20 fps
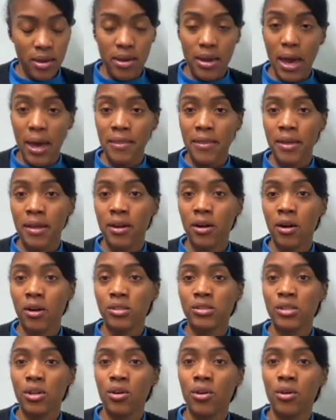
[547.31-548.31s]
and then
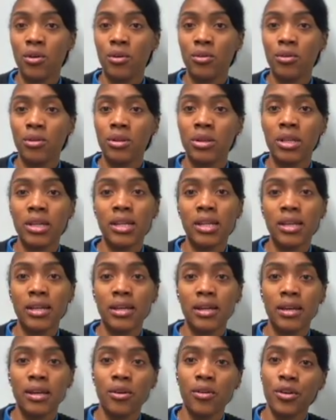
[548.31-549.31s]
also leaning
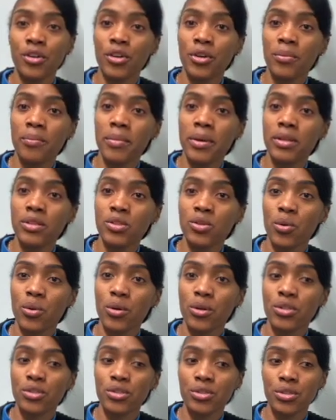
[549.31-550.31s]
in on your mentors